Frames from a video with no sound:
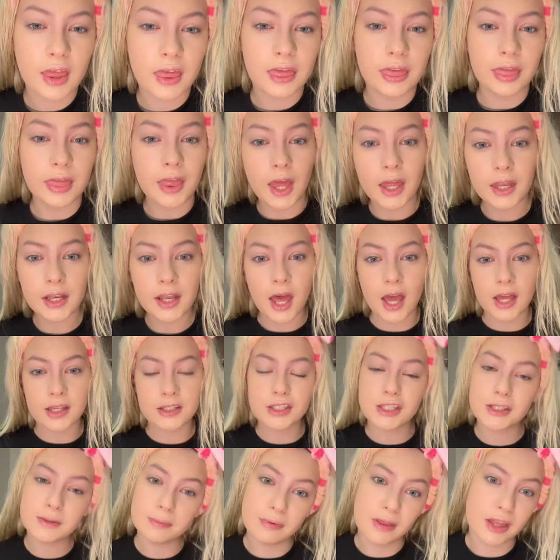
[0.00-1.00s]
Then I
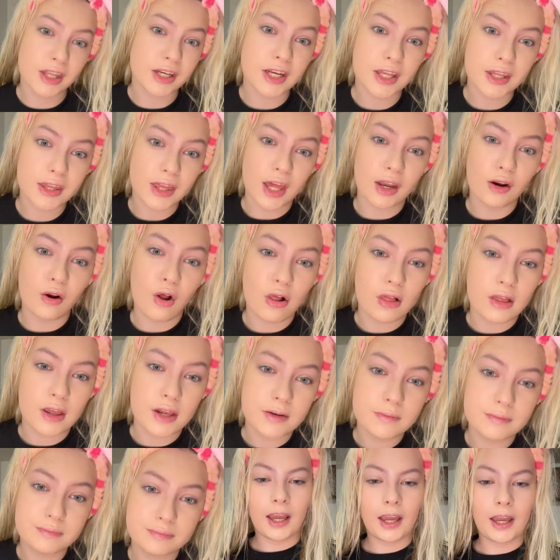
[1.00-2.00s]
just blended that all
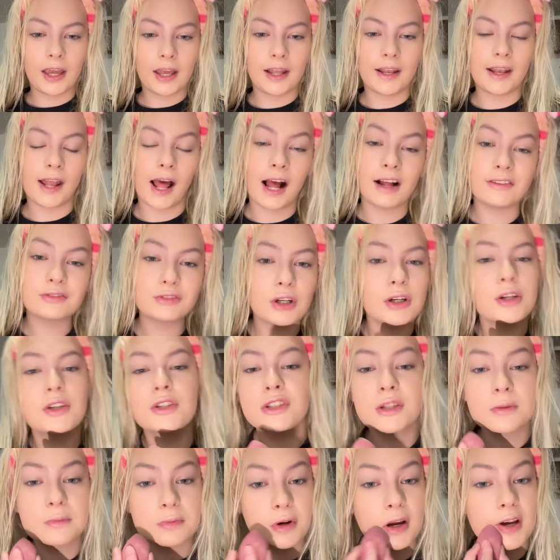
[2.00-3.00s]
in. And after I use
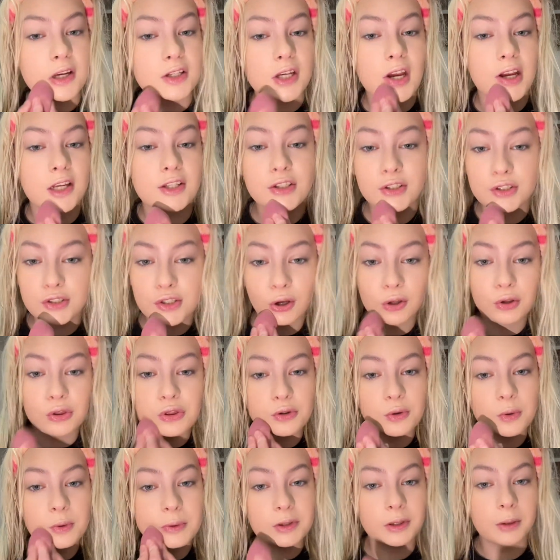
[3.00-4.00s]
the brush, I just go
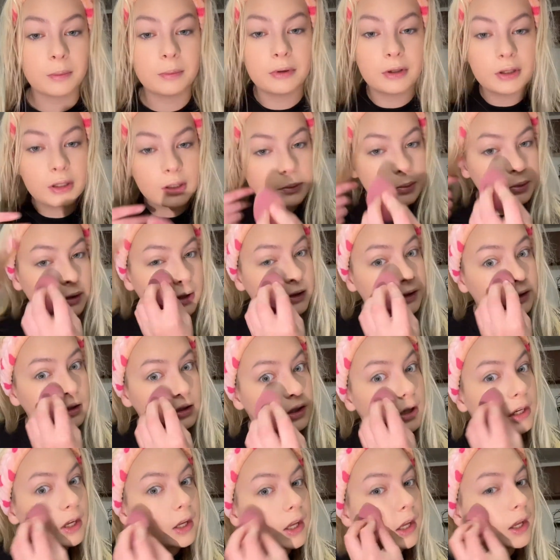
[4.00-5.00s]
through with the Beauty
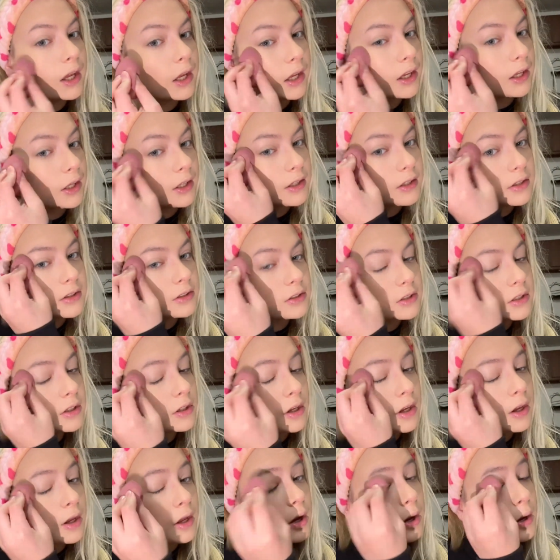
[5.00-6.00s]
Blender and
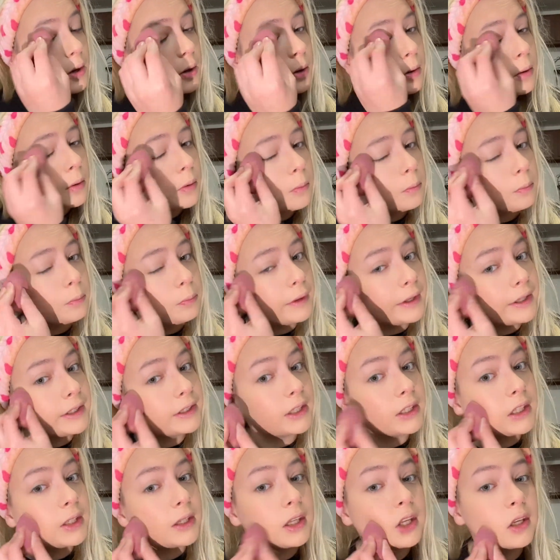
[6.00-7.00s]
blend
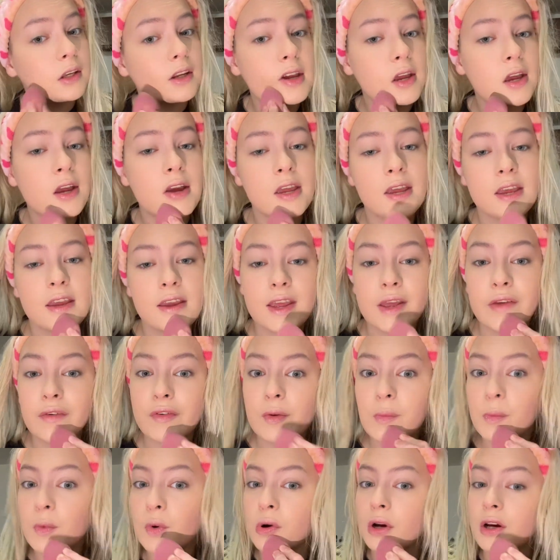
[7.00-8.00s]
it in
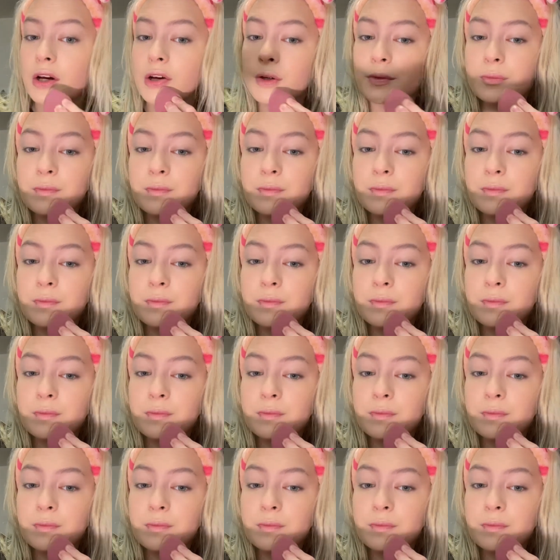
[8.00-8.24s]
even more.